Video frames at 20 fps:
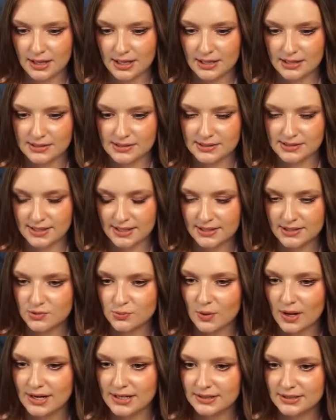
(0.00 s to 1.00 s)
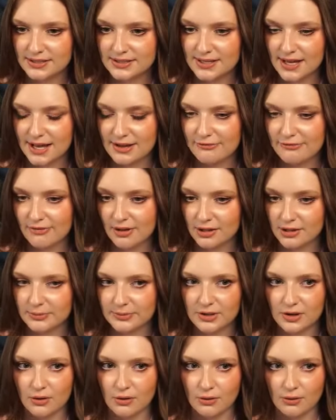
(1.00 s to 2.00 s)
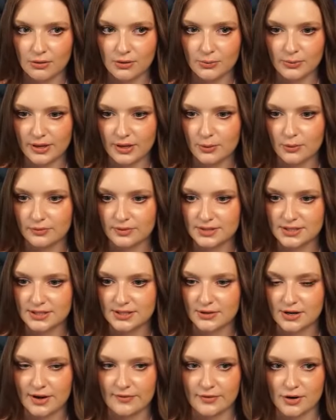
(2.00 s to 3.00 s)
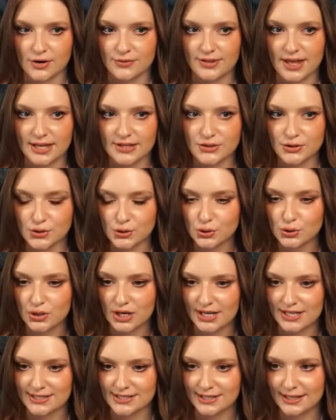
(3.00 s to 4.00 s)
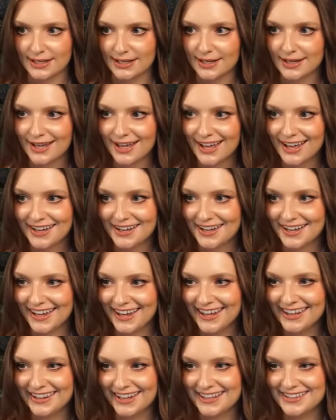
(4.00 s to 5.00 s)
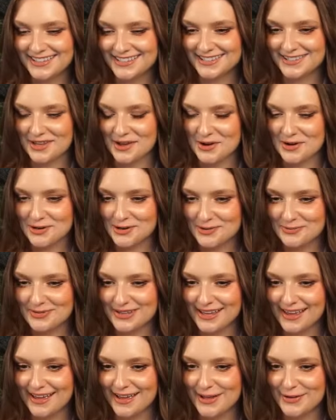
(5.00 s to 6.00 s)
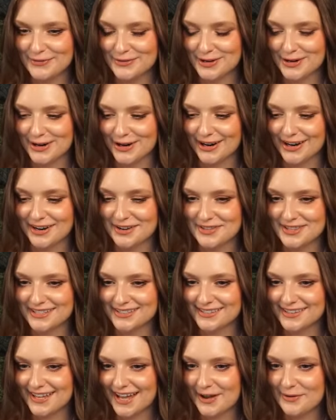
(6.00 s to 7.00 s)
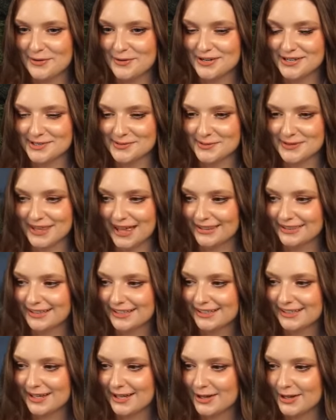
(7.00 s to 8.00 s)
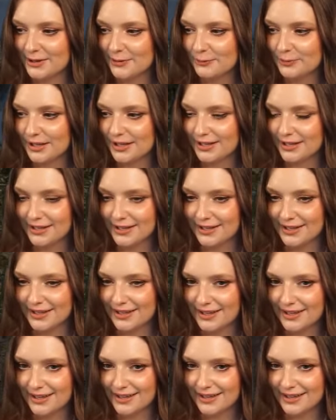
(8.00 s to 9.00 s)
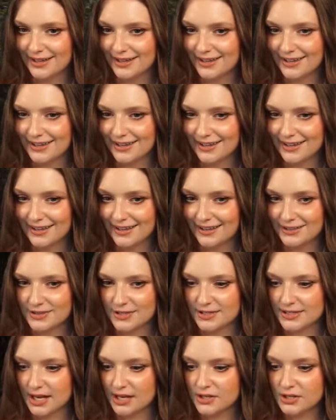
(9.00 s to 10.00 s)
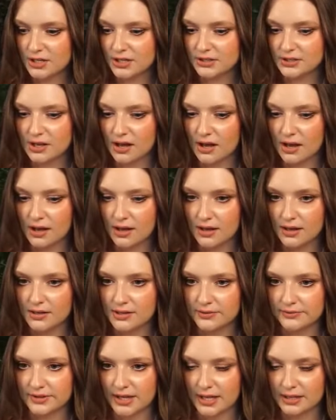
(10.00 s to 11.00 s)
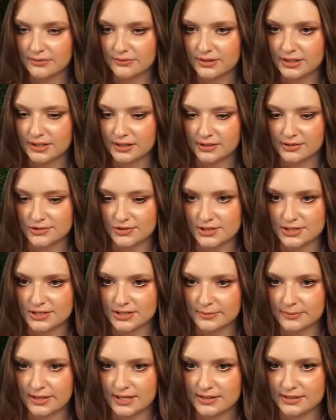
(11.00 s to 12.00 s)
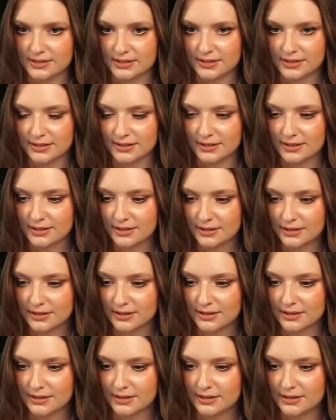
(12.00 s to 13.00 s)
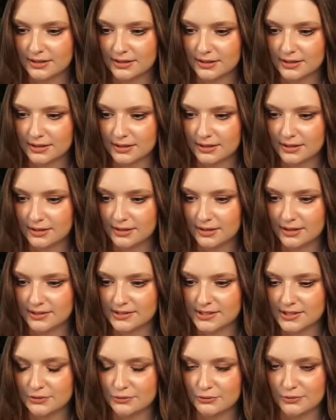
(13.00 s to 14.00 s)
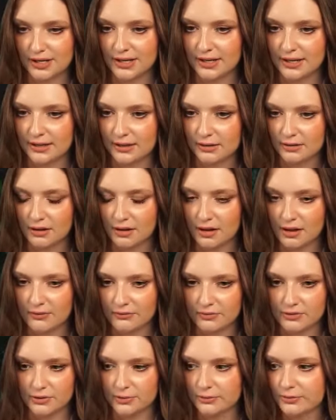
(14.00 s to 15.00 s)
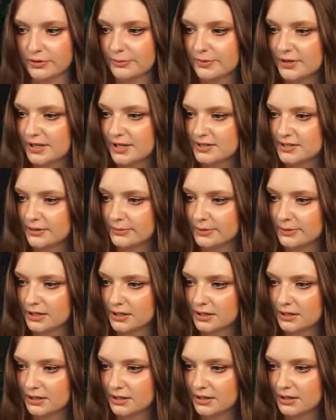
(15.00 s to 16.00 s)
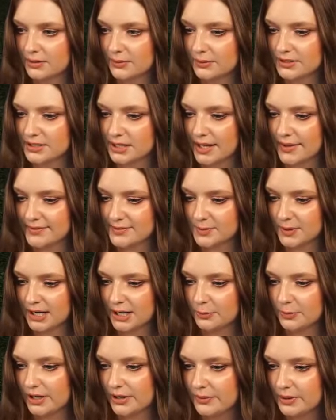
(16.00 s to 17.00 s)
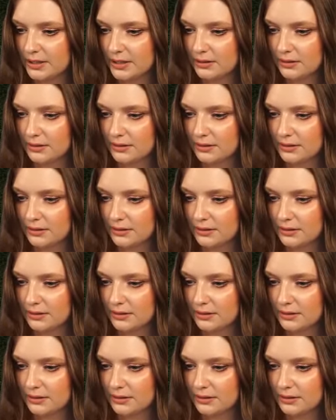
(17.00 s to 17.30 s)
six. Why did this guy follow me all the way over to the graveyard? That's crazy. And that's stalker behavior. This is the guy we were just with at the club. She's catching a ton of death fish. This is amazing. It's like raining a lot for it being summer. What's the lifespan I play with?